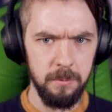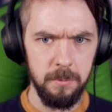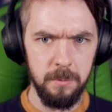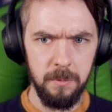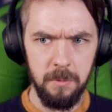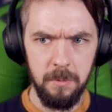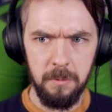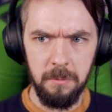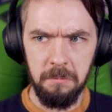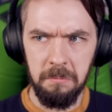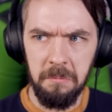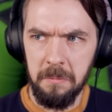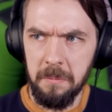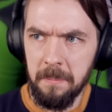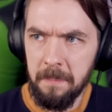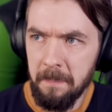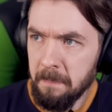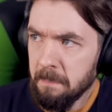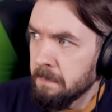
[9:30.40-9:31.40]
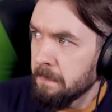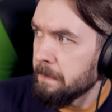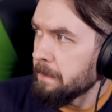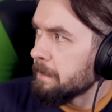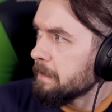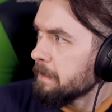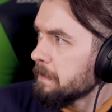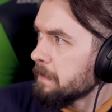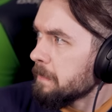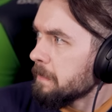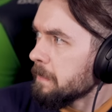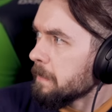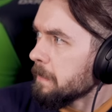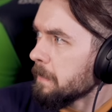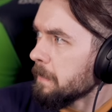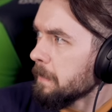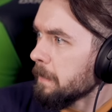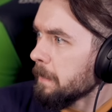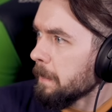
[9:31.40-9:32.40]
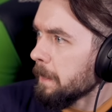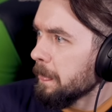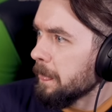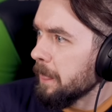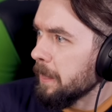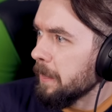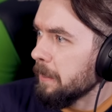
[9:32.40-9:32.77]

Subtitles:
(no one is talking)